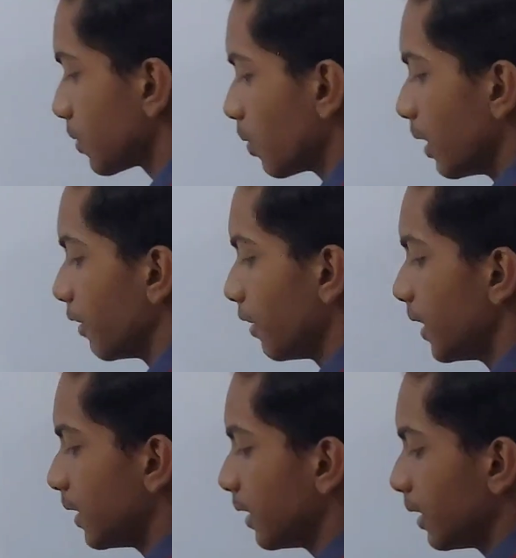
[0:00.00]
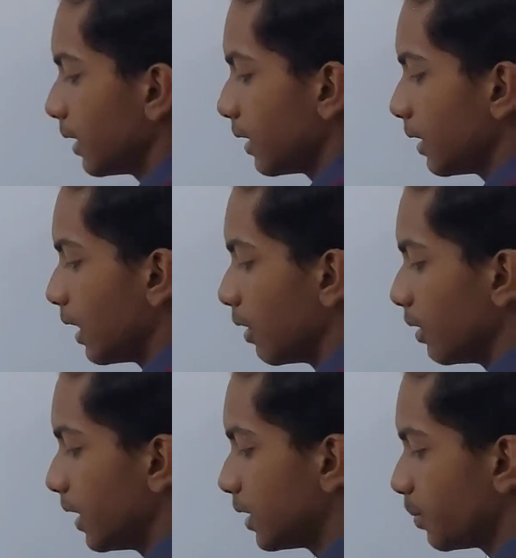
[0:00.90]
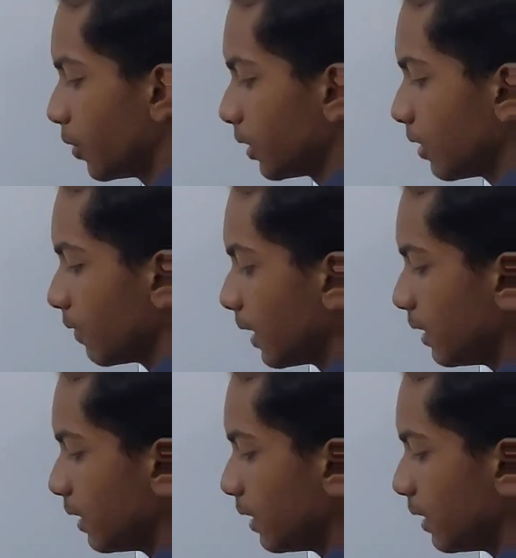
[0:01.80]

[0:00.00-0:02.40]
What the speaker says: square, right? Now let's put the